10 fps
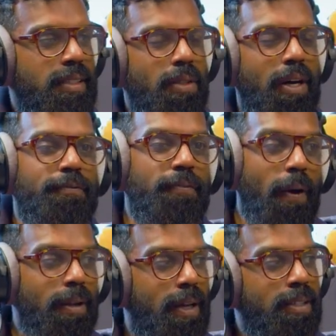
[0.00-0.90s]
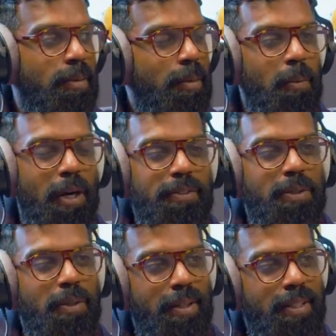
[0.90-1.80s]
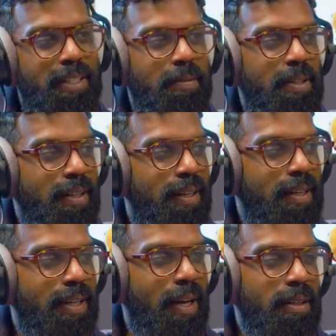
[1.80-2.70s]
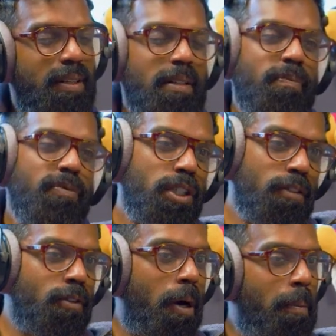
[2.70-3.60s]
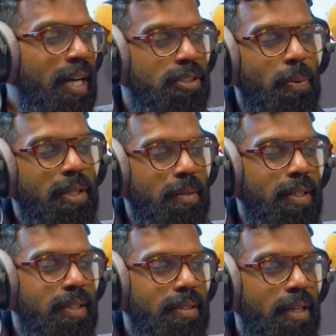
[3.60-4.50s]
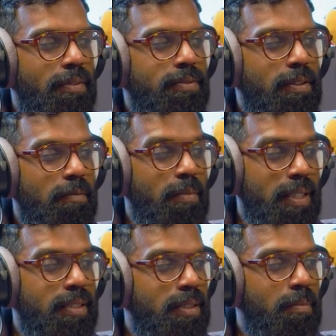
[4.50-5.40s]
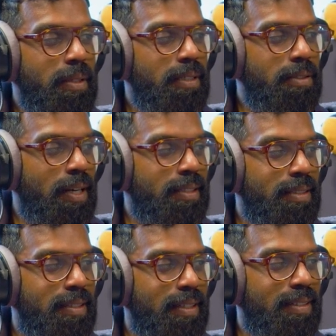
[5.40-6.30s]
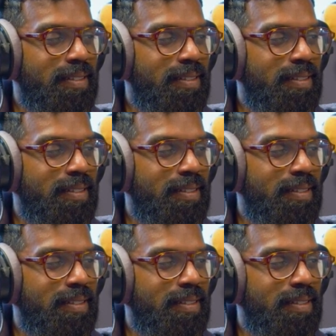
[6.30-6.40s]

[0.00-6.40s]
So I felt like my wife was sort of looking at me like going, you've got about 20 minutes left of me still being attracted to